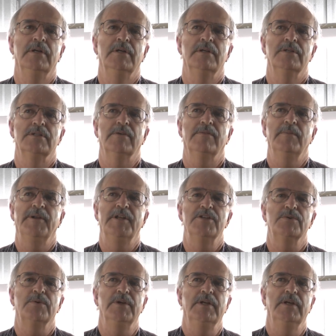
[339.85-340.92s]
So everybody is
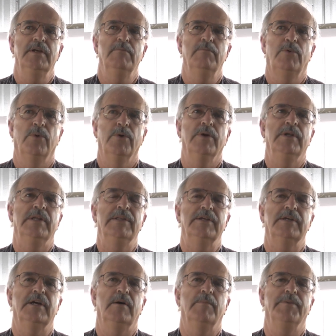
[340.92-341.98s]
really important in the
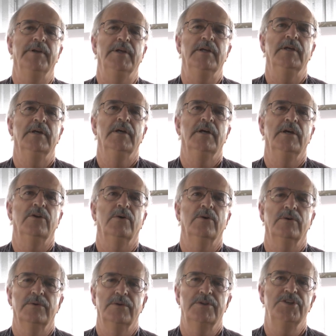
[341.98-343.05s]
company in order to
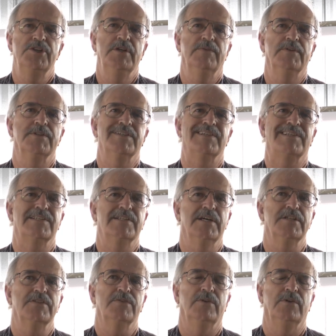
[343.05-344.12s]
achieve a
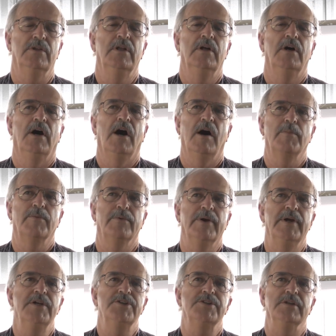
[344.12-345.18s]
successful
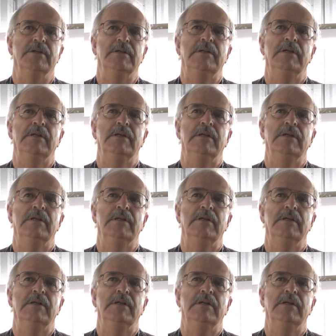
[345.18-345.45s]
operation.